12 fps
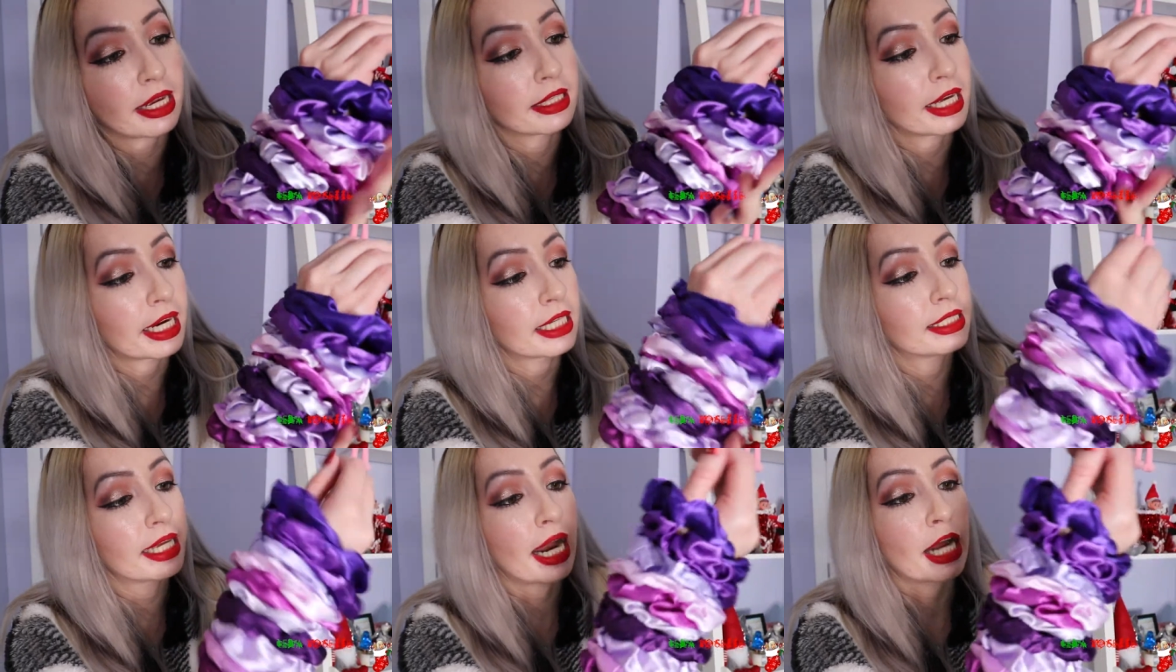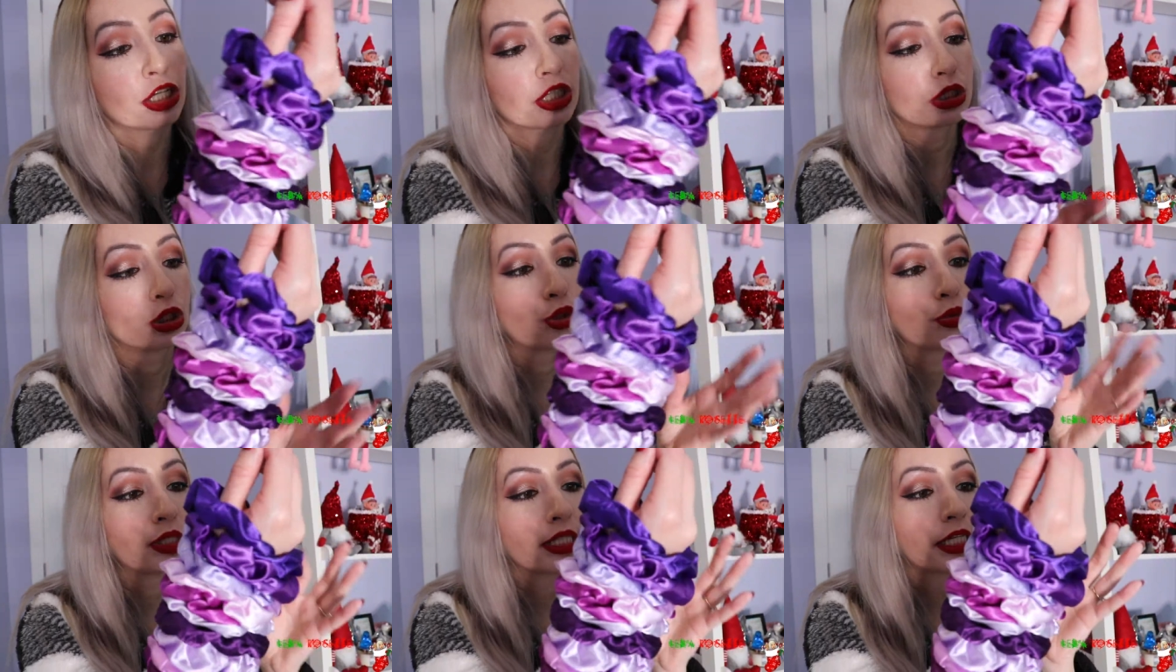And like I said, I just
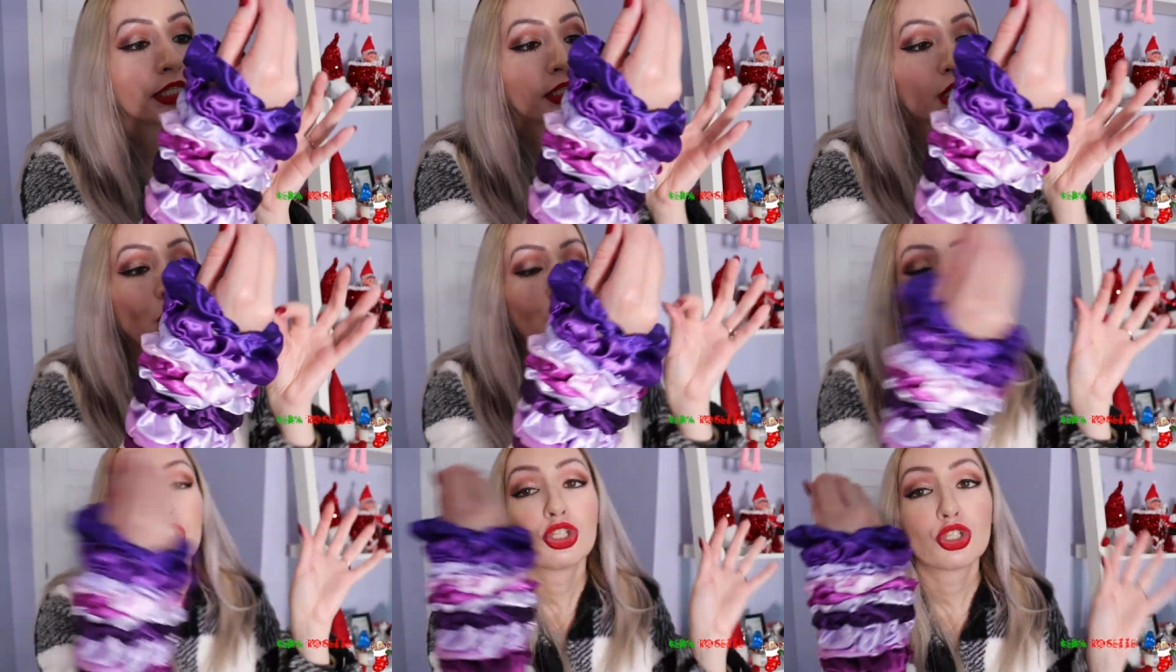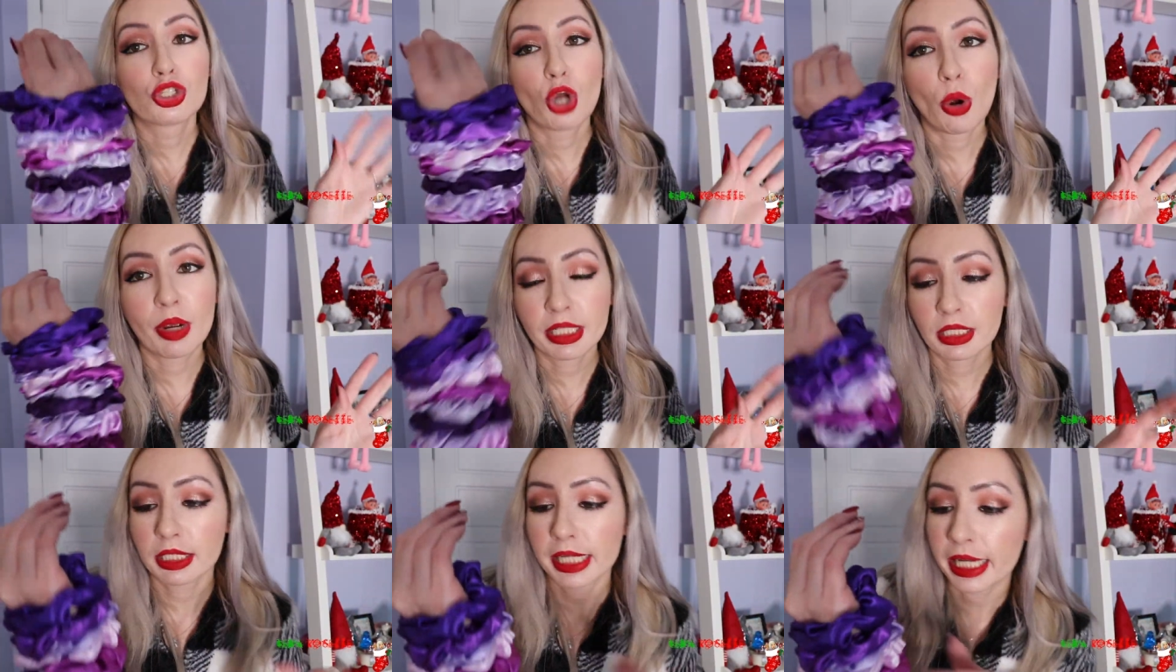lose these so
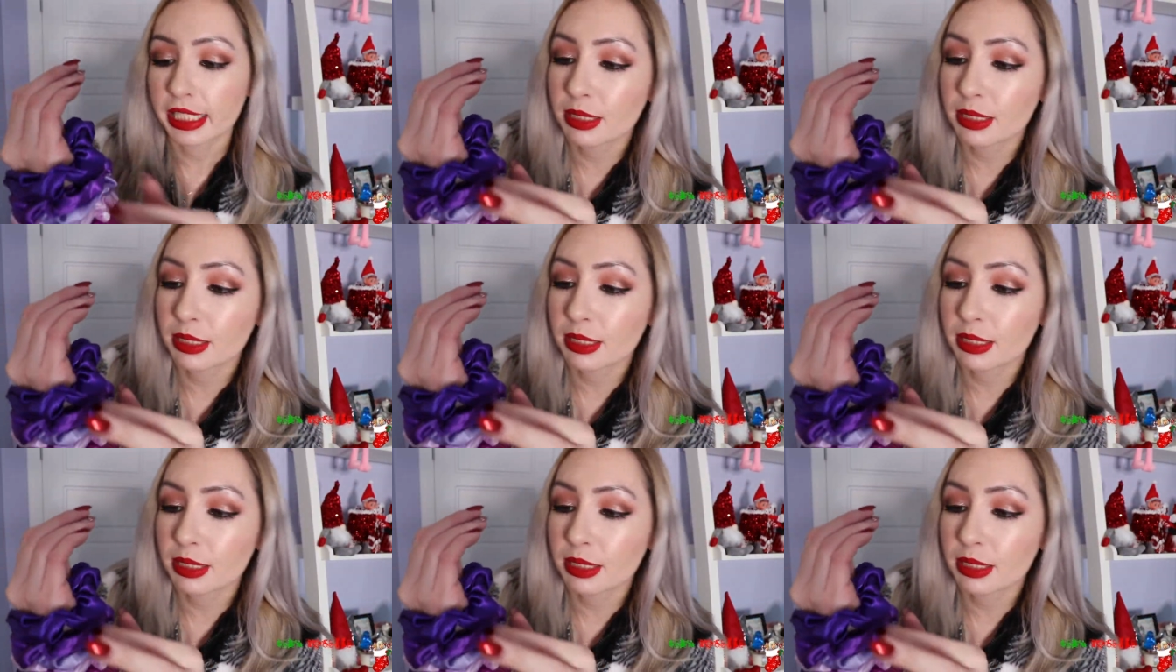easily.